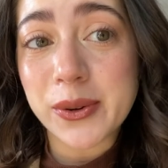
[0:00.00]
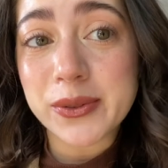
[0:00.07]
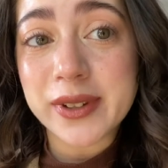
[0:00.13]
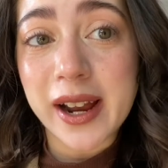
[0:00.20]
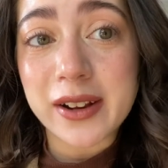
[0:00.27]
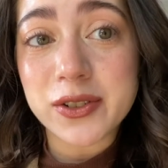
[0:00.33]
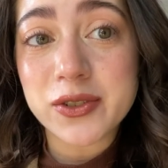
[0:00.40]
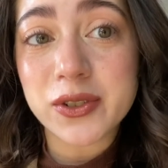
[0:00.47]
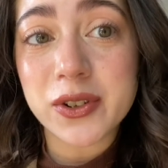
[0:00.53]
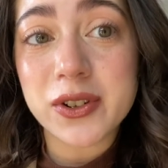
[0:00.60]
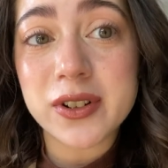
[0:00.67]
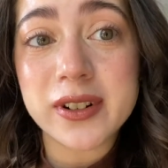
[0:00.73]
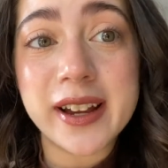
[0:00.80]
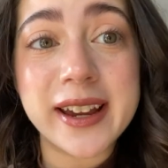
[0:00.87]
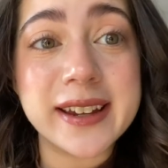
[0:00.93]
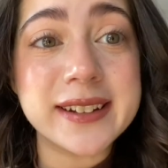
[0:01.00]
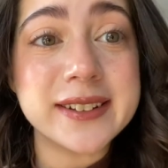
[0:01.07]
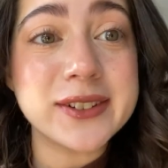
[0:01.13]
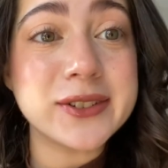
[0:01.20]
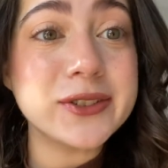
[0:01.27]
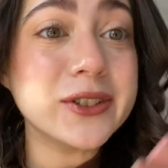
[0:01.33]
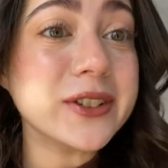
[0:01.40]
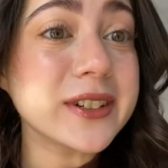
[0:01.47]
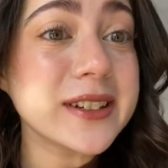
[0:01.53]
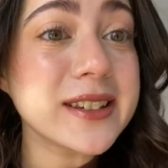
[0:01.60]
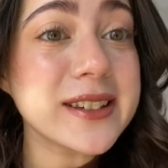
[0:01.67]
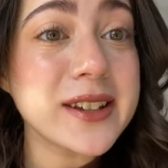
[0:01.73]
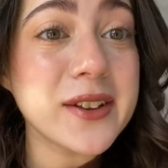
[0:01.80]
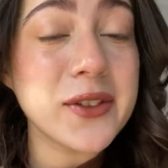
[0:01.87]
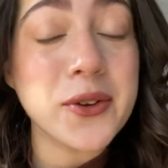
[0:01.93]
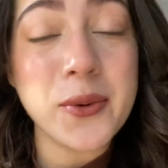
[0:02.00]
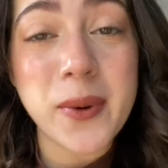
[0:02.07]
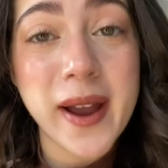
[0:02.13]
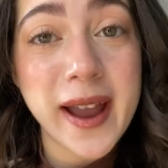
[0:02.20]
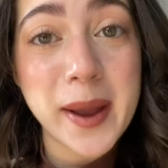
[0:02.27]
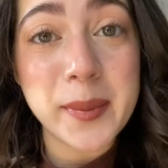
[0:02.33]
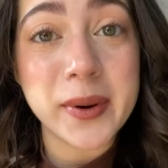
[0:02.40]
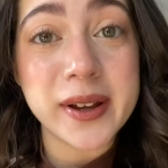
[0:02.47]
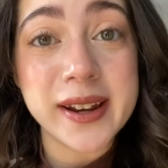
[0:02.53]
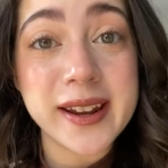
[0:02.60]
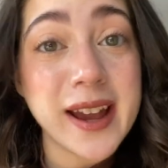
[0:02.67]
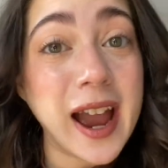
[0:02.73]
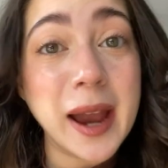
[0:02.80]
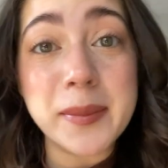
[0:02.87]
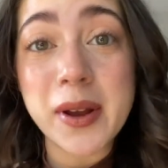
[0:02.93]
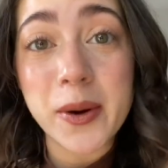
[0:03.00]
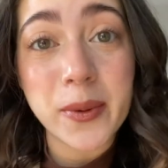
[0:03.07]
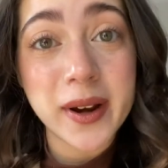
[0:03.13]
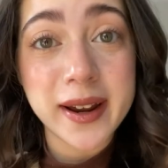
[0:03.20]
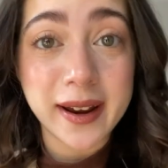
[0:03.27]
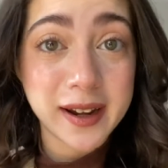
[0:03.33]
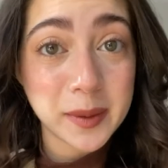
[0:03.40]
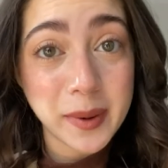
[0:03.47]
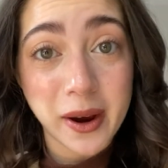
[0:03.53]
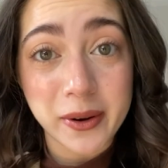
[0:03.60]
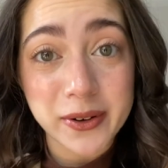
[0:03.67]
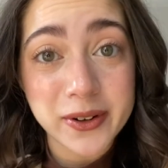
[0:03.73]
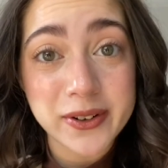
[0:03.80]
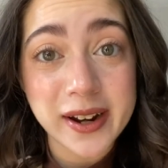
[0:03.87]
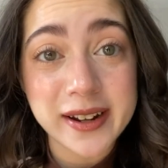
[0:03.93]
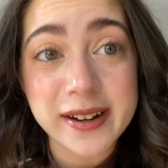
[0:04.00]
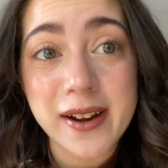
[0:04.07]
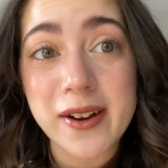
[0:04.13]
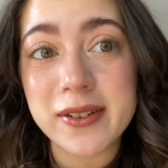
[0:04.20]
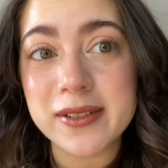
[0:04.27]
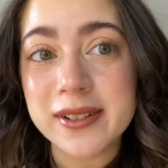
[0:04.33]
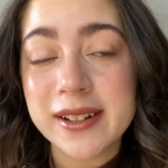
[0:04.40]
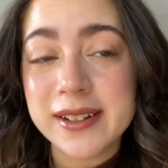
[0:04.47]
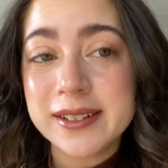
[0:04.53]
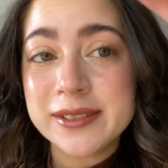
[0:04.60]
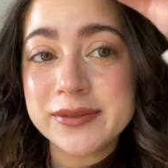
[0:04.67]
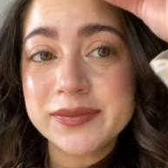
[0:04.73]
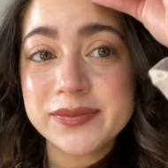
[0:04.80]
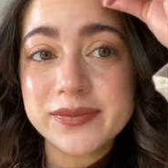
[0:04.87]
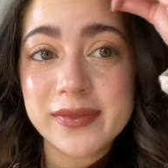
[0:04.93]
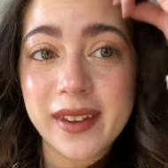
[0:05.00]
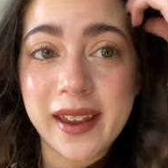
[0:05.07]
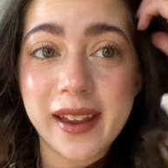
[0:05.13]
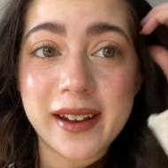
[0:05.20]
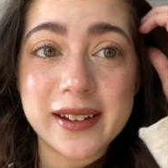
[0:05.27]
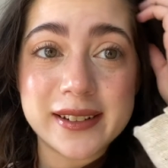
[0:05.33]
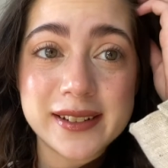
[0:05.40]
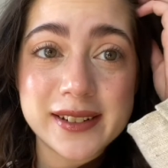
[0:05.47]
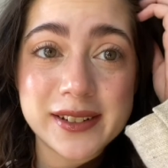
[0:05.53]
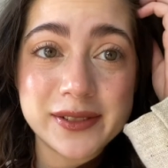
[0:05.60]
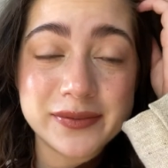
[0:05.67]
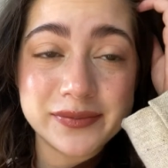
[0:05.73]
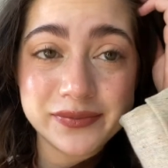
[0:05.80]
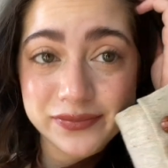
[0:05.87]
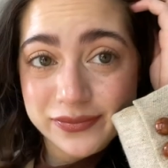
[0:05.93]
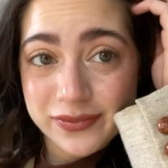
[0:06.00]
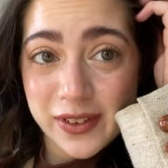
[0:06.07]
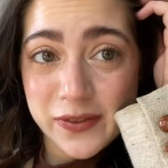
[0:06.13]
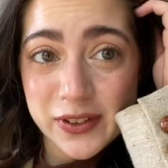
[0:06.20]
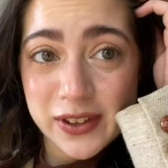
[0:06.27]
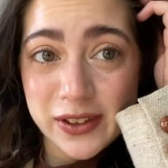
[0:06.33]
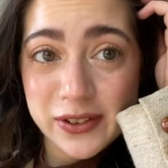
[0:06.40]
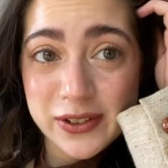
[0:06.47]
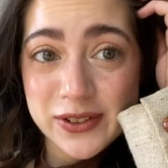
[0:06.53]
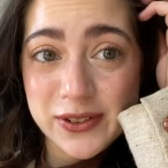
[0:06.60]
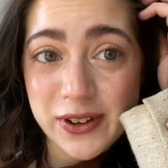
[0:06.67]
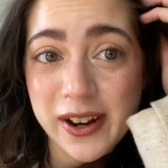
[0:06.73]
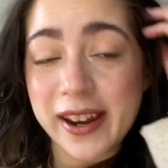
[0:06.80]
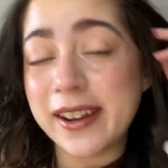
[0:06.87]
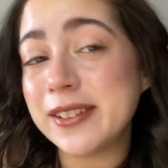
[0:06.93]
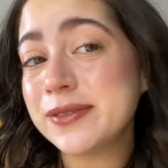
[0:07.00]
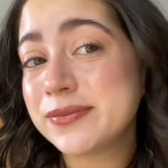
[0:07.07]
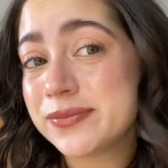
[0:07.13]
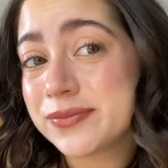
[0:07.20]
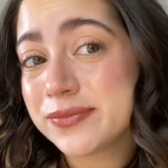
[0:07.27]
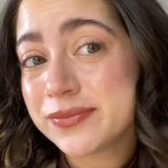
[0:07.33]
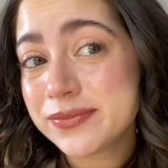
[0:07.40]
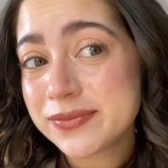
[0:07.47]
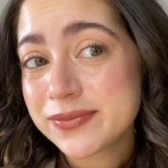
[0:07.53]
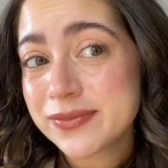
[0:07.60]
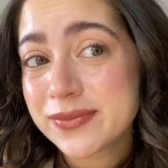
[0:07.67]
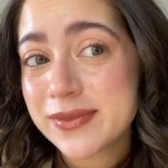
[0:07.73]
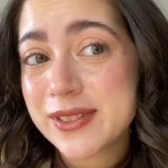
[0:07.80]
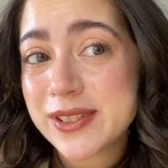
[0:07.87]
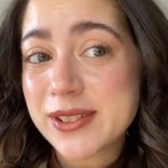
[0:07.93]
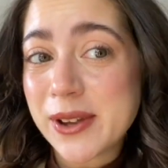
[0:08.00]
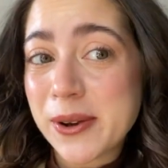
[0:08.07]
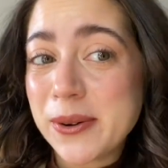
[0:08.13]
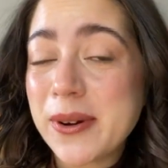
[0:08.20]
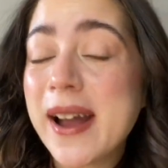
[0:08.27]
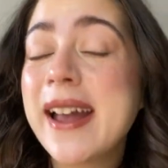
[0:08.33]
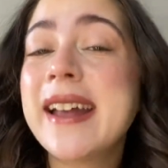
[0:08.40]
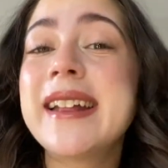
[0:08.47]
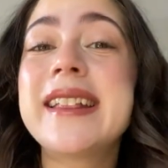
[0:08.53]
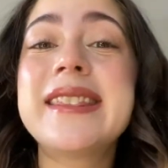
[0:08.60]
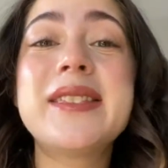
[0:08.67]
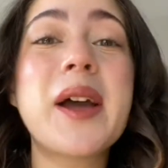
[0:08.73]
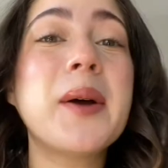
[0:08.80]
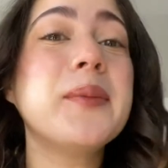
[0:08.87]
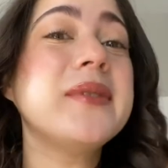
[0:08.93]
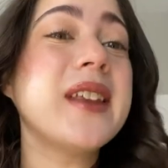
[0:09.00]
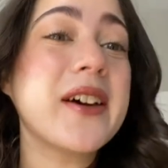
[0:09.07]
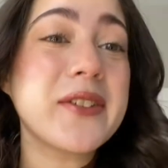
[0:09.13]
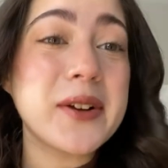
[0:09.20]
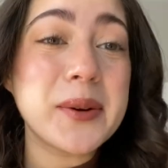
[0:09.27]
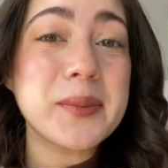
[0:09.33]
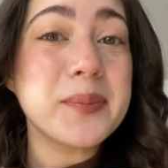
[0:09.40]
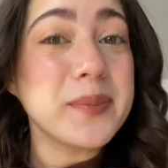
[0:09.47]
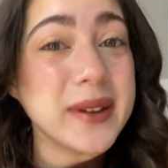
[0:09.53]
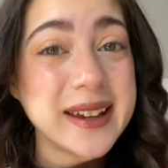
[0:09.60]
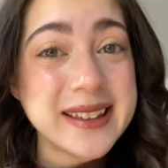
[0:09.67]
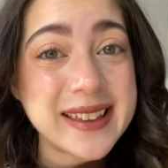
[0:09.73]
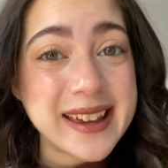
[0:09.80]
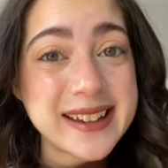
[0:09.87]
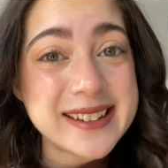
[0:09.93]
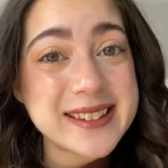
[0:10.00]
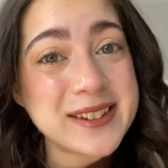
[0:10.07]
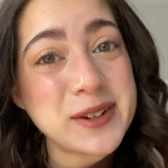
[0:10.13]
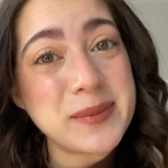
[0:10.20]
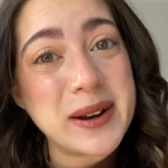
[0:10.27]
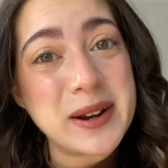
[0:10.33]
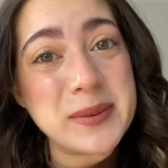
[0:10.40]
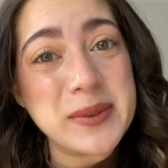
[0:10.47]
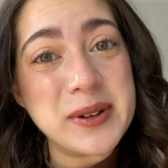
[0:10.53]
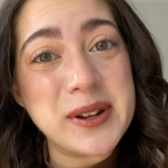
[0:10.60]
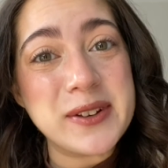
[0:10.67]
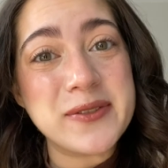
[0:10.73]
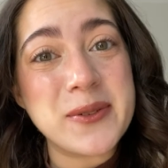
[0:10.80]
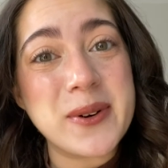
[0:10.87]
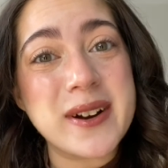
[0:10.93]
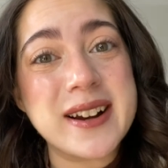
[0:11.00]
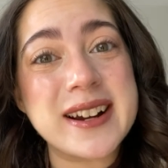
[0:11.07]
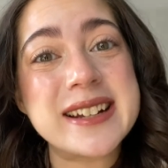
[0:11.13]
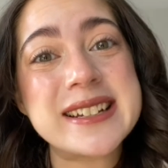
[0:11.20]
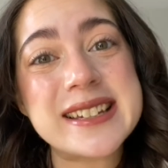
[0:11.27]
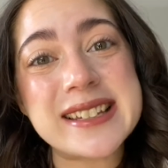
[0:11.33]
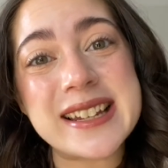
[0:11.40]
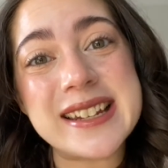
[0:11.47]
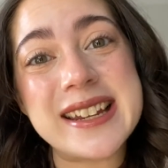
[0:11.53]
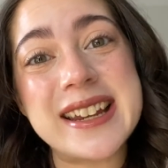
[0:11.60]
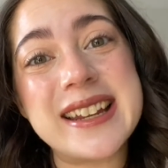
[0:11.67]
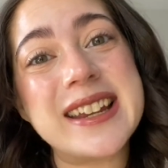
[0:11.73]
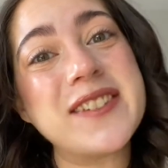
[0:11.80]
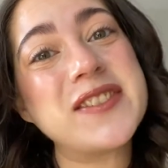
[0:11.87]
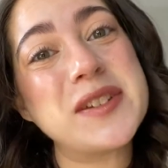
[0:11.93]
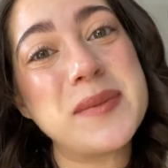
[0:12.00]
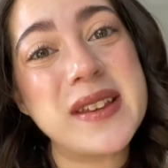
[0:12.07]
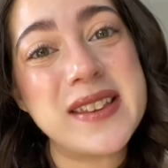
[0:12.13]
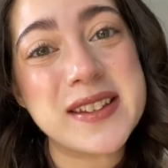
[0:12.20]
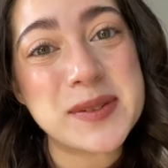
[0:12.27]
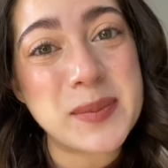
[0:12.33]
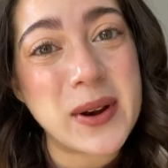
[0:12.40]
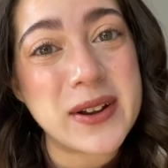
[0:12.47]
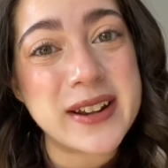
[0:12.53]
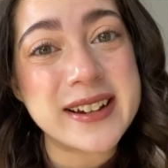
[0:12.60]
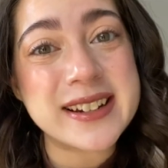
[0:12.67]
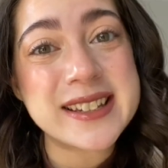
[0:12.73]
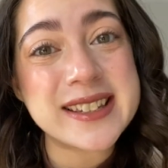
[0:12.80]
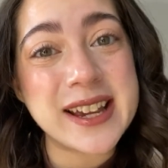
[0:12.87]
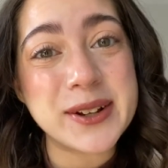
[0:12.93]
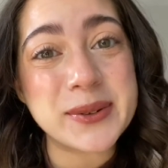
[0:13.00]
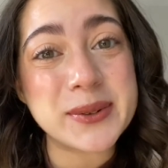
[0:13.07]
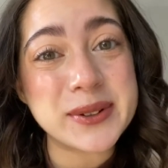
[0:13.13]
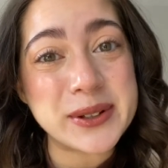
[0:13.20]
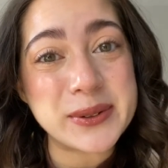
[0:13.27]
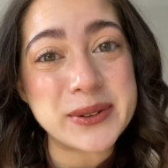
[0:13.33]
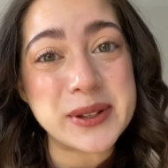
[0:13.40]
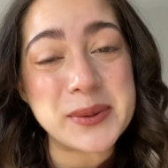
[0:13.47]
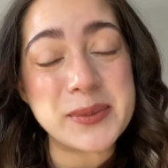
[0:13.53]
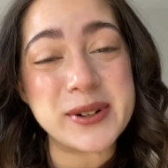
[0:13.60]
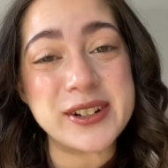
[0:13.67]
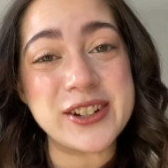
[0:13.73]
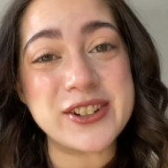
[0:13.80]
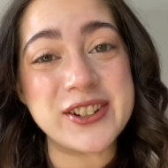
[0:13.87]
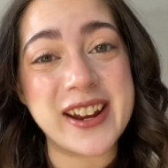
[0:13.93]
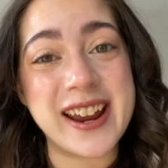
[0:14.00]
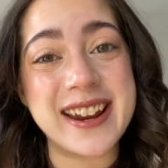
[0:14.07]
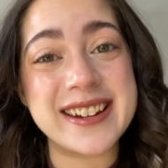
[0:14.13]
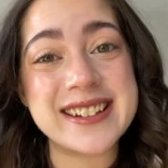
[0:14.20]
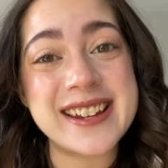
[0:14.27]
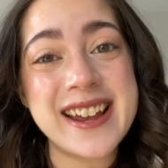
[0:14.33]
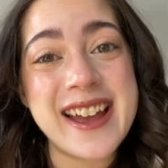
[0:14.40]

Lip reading: natural and looks the way I put it. I'm not wearing any powder right now, and everything looks great. So another big thanks to Merit Beauty for sending and gifting me these products. I really, really appreciate